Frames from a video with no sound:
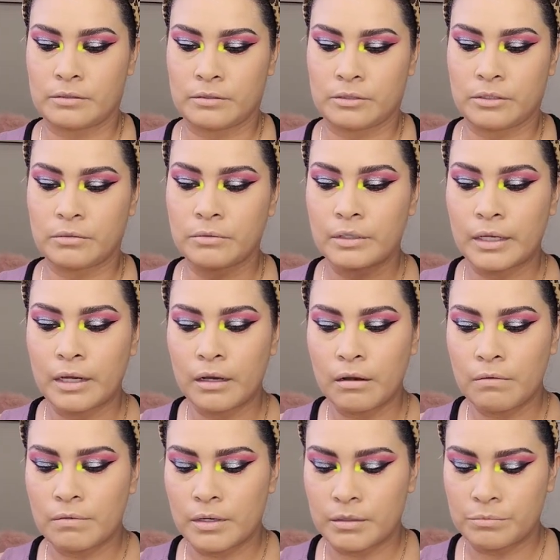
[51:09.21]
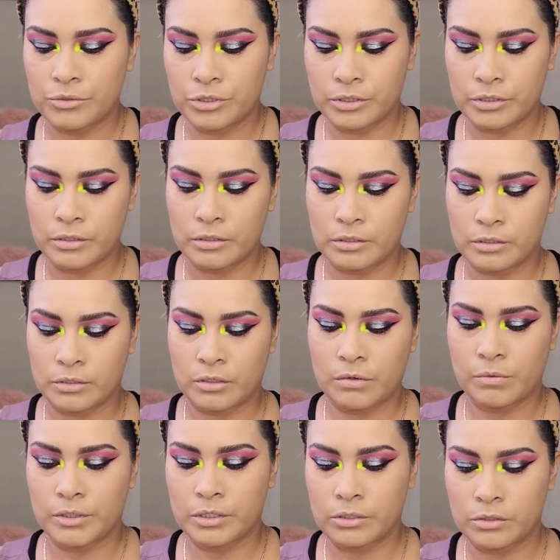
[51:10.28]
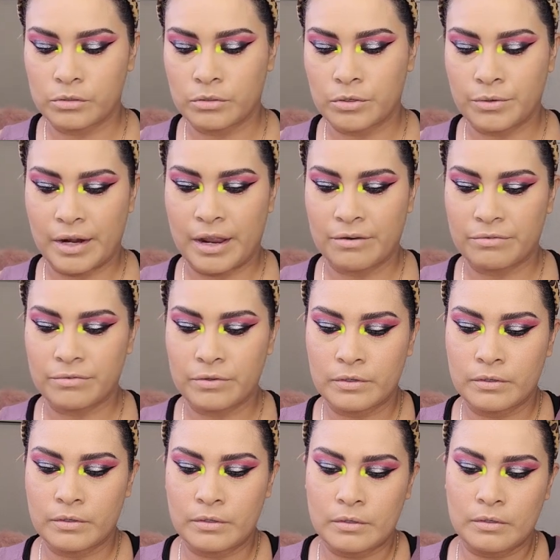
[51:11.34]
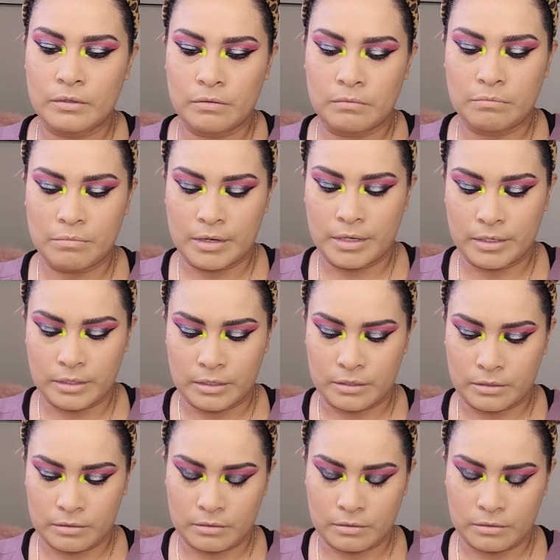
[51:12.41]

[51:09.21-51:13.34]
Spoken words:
So now I'm just going to grab my